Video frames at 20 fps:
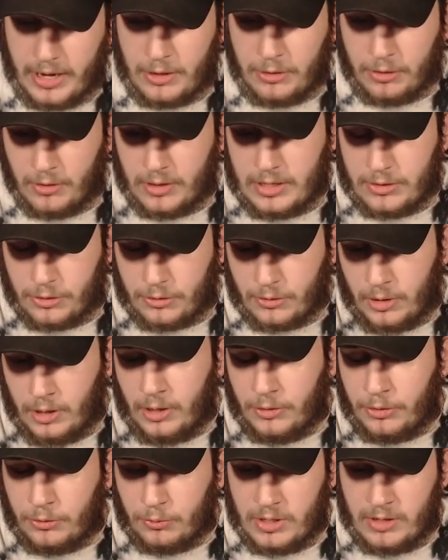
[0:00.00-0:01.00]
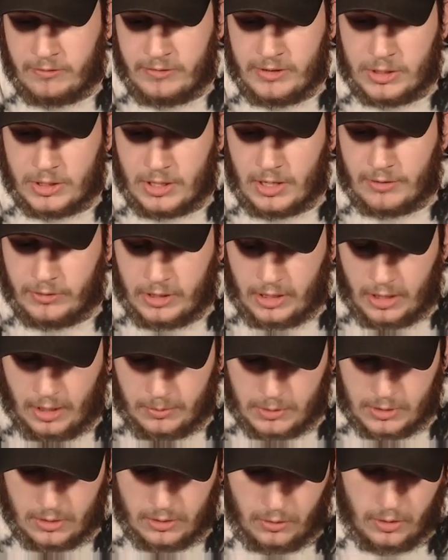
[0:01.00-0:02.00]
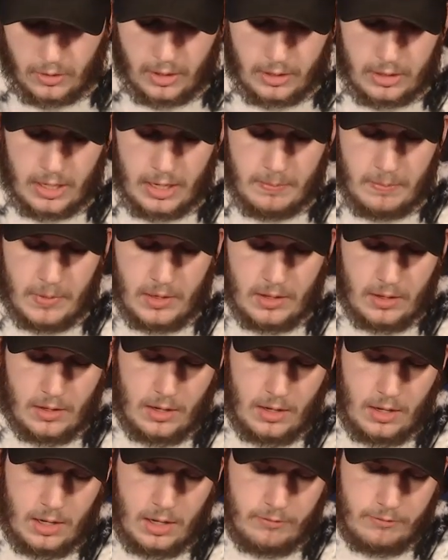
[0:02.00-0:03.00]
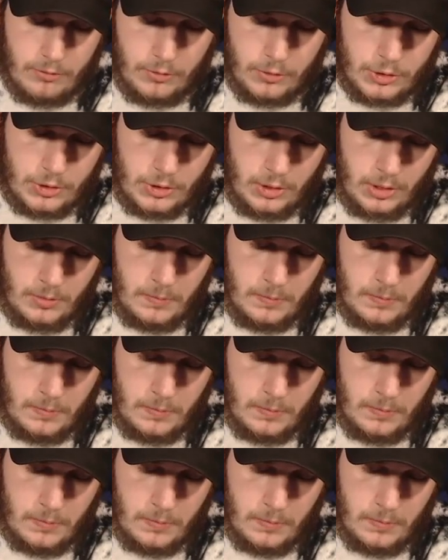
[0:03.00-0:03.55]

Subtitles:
3 of each definitely helps in the grind game for sure.